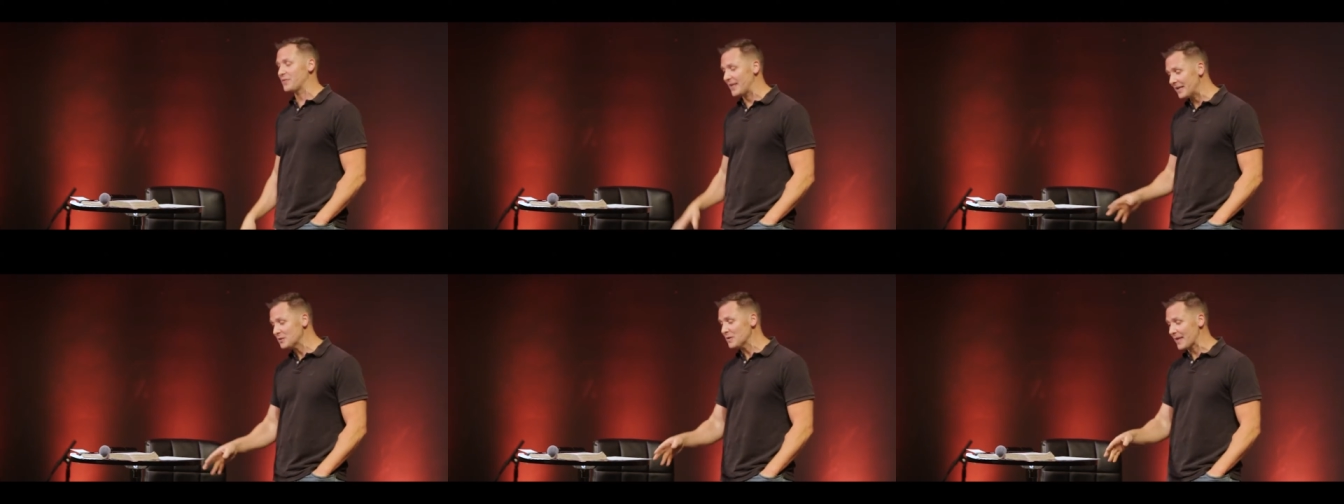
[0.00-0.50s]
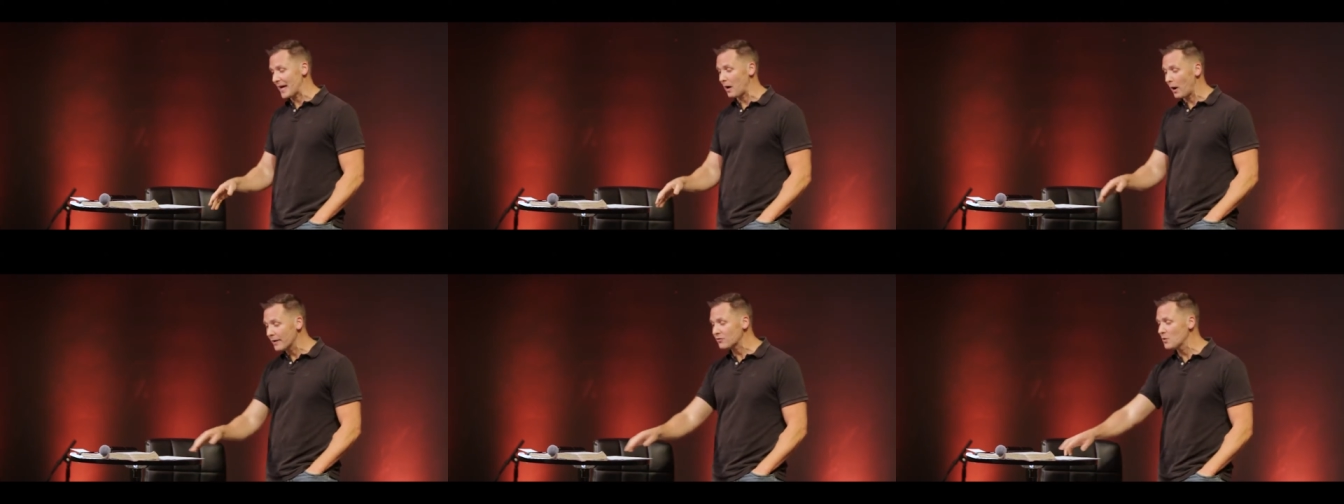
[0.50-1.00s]
the answer to that
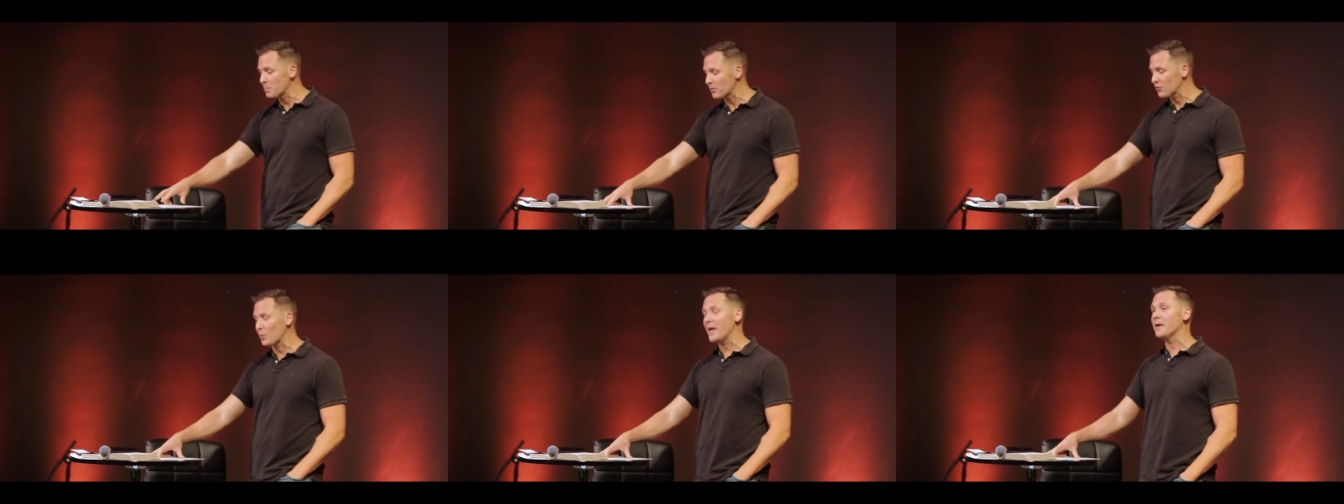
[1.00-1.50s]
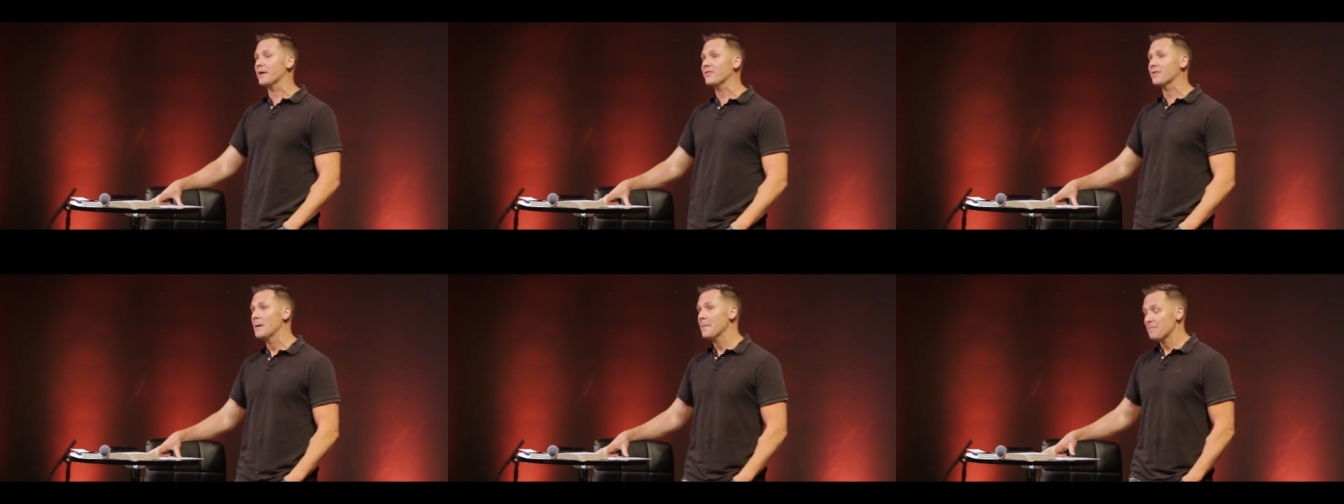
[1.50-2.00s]
ought to persuade
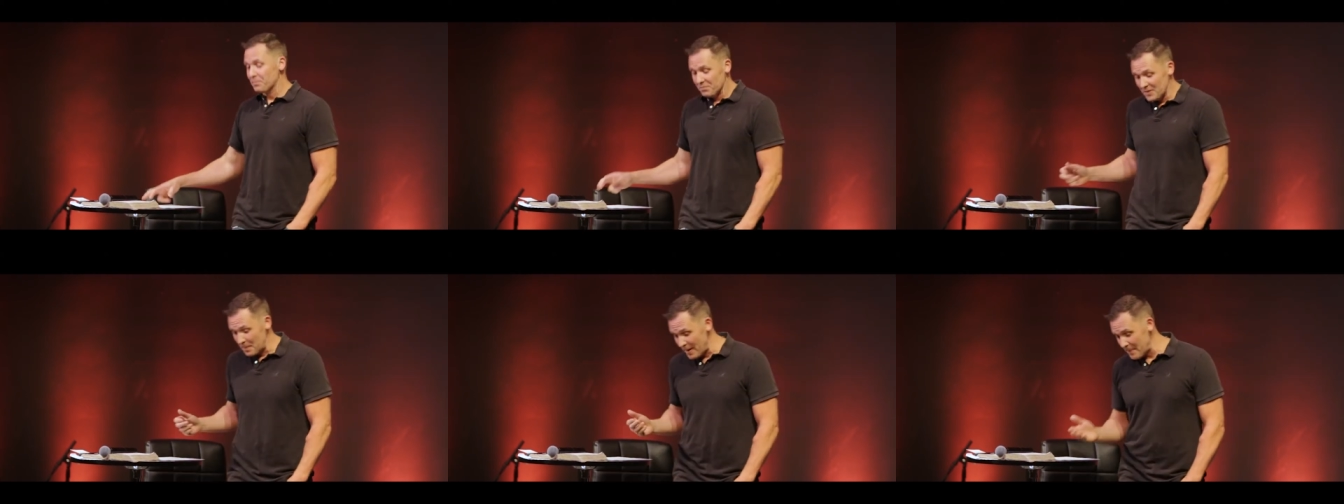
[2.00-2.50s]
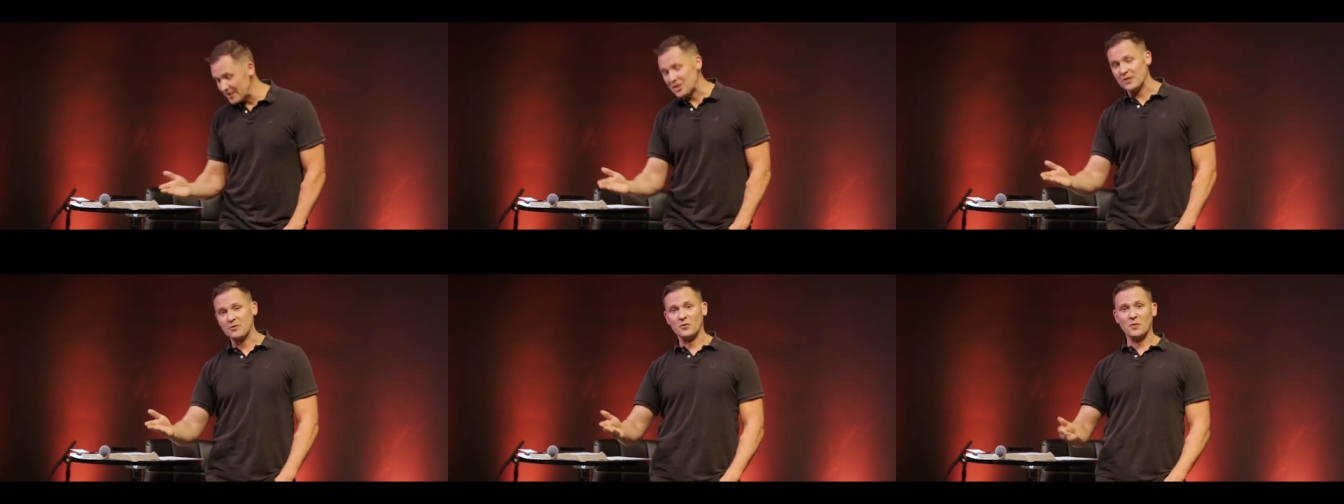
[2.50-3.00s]
us that maybe
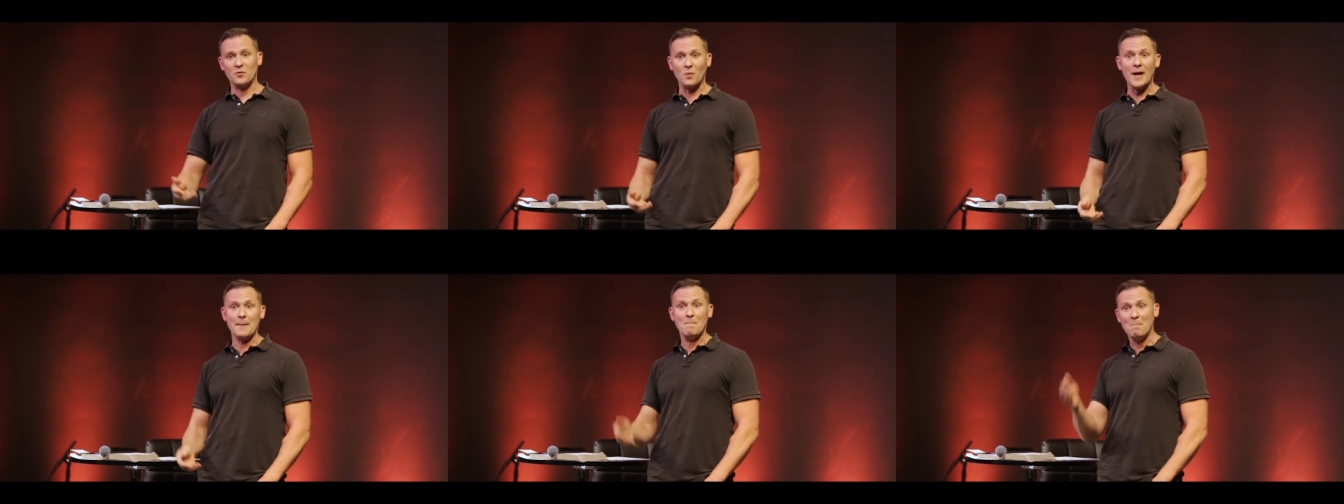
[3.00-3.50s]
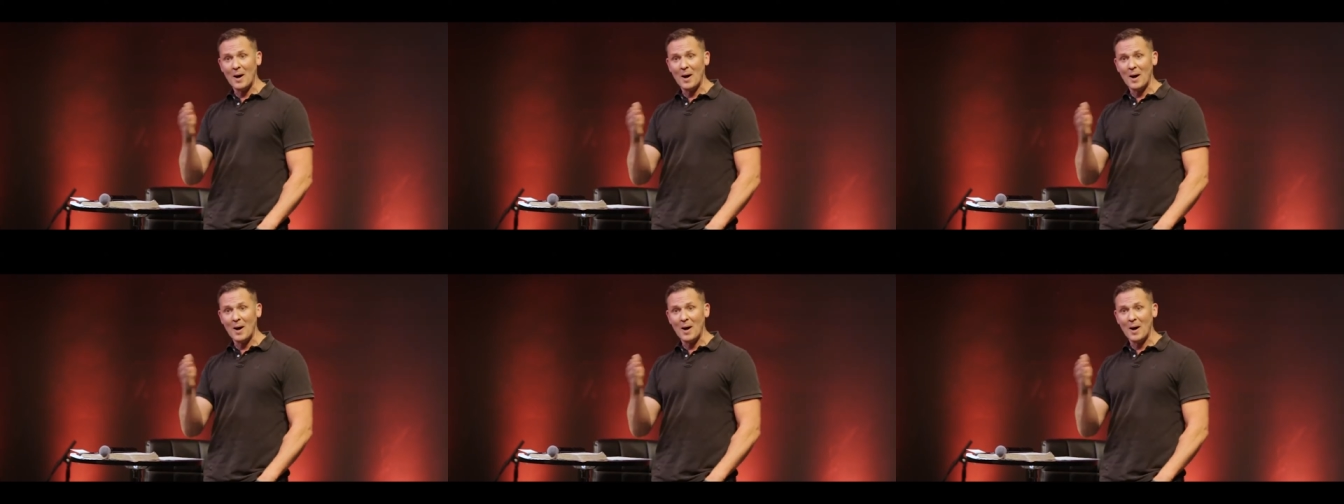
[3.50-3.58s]
Jesus was right.